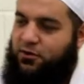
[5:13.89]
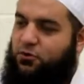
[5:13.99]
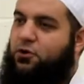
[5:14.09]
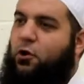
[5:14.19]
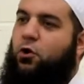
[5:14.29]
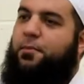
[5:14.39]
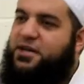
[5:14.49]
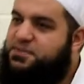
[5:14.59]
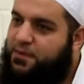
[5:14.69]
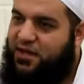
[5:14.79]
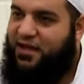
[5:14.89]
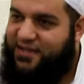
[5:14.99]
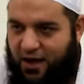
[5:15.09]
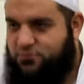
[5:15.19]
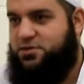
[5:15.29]
You're not going to do it by speaking
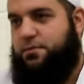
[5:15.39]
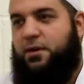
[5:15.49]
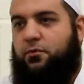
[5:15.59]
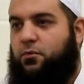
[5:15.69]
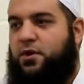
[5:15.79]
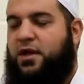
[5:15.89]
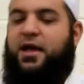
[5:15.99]
down to people.